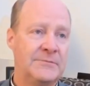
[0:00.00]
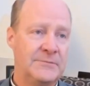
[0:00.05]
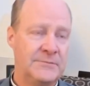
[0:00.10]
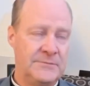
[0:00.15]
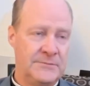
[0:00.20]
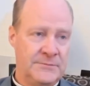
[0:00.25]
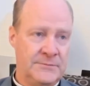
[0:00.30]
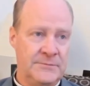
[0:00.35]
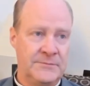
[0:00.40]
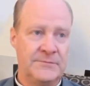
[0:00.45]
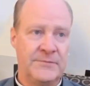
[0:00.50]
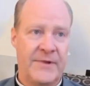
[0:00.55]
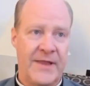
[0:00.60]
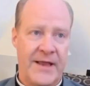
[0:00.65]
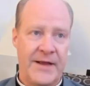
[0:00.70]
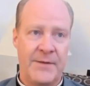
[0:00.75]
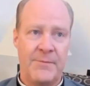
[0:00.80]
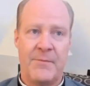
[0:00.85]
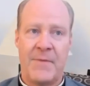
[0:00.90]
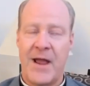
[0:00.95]
then
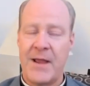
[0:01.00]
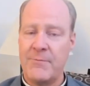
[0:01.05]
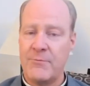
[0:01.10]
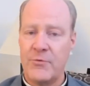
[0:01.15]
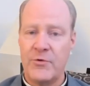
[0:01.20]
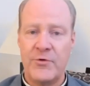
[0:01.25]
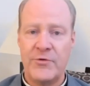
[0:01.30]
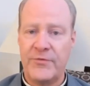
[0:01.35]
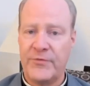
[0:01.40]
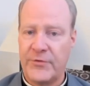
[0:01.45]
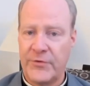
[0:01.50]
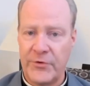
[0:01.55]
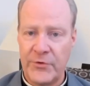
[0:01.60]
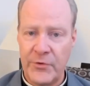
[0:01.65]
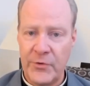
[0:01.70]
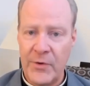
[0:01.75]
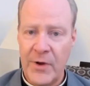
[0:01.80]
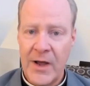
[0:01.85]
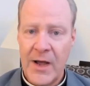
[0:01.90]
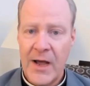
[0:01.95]
it might move
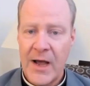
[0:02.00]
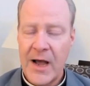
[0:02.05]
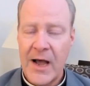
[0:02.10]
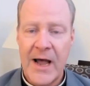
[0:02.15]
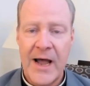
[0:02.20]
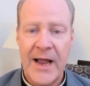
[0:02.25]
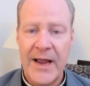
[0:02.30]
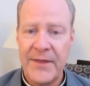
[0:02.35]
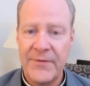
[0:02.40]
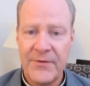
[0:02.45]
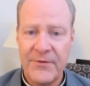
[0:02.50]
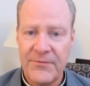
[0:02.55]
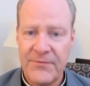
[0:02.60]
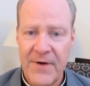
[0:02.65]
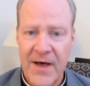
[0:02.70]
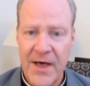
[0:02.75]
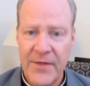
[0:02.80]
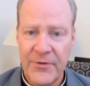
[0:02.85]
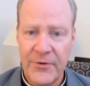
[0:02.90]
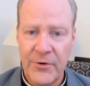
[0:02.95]
to I and the
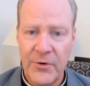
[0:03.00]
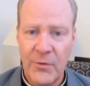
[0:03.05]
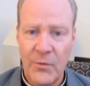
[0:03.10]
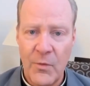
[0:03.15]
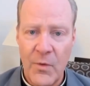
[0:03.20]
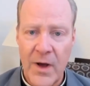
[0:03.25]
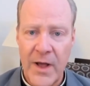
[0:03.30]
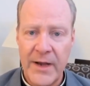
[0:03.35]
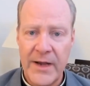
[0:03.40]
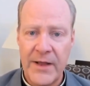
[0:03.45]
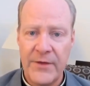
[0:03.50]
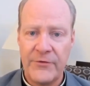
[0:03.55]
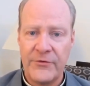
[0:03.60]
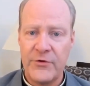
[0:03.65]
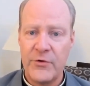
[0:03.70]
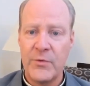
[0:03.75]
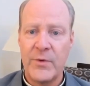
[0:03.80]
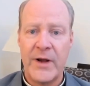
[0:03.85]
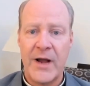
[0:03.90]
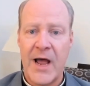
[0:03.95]
Father are one, as
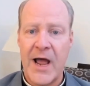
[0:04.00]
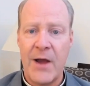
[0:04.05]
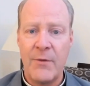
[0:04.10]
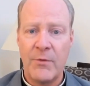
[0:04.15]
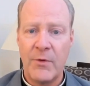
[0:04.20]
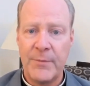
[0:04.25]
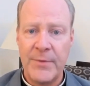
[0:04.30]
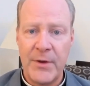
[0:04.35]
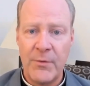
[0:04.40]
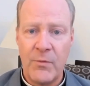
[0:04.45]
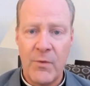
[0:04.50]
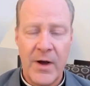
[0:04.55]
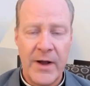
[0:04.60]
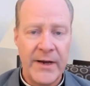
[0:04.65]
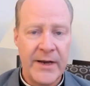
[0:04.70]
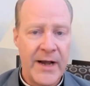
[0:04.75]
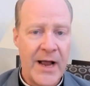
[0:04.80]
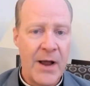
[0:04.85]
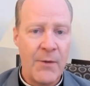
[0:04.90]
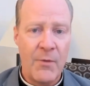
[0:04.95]
you and I will be one,
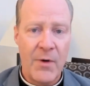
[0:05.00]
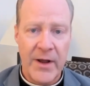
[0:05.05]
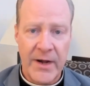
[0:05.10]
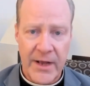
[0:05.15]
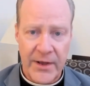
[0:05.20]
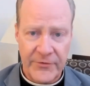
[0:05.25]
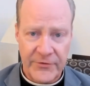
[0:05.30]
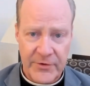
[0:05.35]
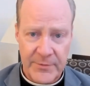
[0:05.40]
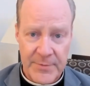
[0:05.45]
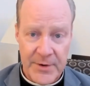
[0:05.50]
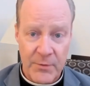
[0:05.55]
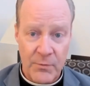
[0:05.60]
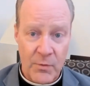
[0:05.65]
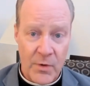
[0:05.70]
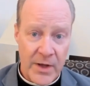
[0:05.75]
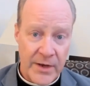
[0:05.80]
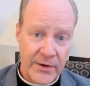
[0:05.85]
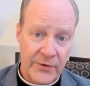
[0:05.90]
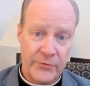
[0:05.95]
and I want us to be
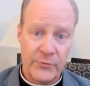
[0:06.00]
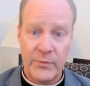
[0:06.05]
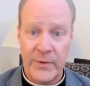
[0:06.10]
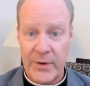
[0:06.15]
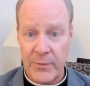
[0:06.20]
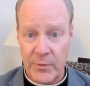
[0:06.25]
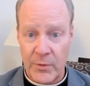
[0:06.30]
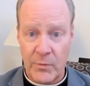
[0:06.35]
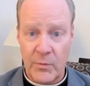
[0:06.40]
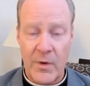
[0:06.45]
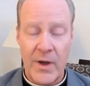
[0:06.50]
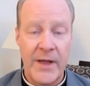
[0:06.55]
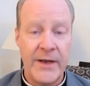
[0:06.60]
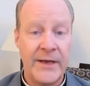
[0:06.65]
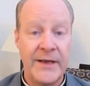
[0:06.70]
one as we were one.